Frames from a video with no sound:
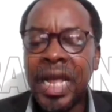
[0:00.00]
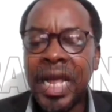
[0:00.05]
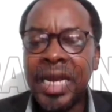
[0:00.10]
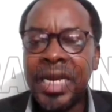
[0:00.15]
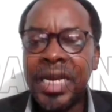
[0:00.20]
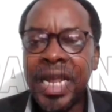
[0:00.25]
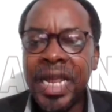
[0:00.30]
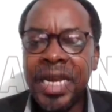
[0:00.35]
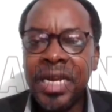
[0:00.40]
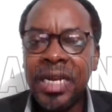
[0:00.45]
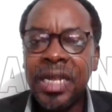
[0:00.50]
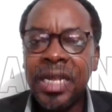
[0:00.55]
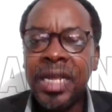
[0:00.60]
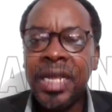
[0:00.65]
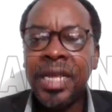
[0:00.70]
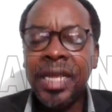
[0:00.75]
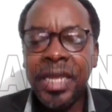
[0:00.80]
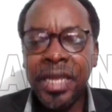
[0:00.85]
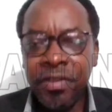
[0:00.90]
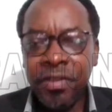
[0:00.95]
And then
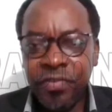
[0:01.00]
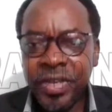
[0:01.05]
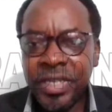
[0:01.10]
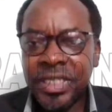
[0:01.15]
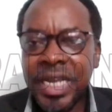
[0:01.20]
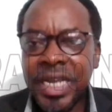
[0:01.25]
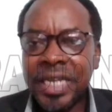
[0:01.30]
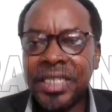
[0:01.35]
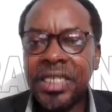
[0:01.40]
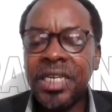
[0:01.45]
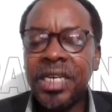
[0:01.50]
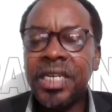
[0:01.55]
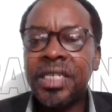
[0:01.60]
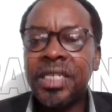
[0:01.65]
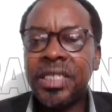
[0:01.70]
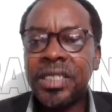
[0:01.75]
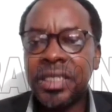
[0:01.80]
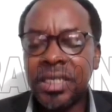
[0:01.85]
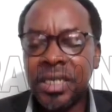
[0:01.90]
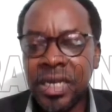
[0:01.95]
if he's getting
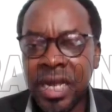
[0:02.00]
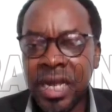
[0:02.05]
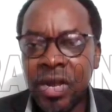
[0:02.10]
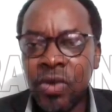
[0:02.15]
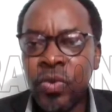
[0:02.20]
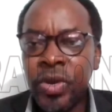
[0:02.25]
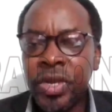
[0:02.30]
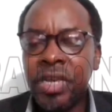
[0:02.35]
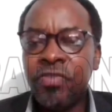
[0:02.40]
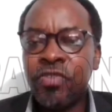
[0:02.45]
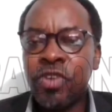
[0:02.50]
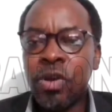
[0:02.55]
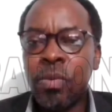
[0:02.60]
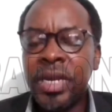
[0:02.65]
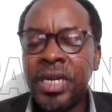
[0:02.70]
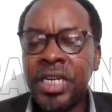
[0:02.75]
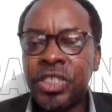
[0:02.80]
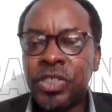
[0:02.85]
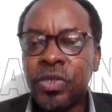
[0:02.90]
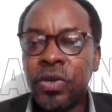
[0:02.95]
it, uh, we give
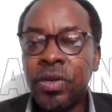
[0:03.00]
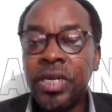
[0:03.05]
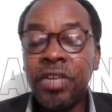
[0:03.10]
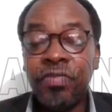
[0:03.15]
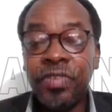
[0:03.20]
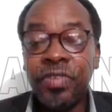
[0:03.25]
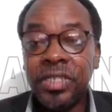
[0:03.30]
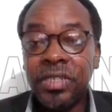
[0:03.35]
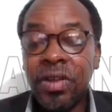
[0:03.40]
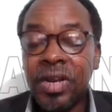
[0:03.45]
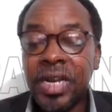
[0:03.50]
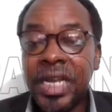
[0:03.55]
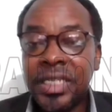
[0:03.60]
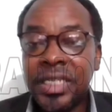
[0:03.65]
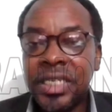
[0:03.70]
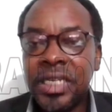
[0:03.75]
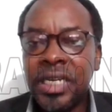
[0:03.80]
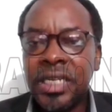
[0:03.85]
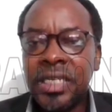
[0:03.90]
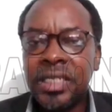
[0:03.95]
commendation. If he's not
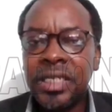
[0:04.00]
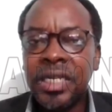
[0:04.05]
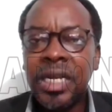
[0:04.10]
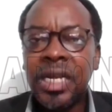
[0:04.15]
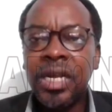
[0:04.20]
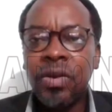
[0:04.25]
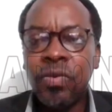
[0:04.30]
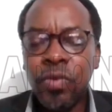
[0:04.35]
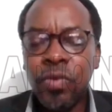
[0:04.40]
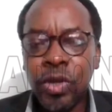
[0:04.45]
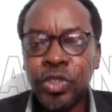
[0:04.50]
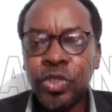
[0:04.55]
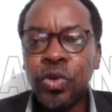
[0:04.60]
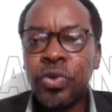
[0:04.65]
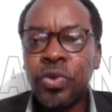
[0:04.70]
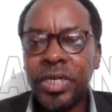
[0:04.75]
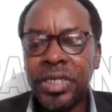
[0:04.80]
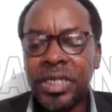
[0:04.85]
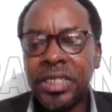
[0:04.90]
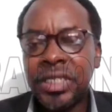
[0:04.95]
getting mm. it, we
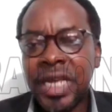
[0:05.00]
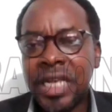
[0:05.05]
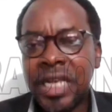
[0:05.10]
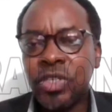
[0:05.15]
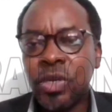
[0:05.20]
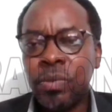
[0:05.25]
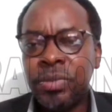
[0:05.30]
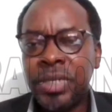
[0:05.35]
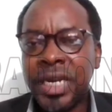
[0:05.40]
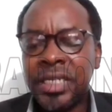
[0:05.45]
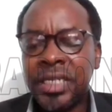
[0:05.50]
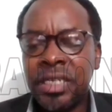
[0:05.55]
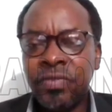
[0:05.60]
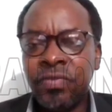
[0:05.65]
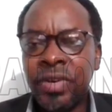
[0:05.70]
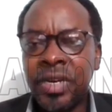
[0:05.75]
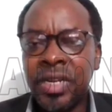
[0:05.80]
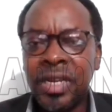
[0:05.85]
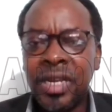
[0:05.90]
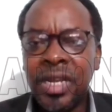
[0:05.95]
also criticize
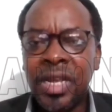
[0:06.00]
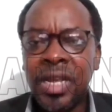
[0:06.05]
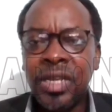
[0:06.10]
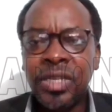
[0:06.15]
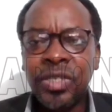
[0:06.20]
objectively.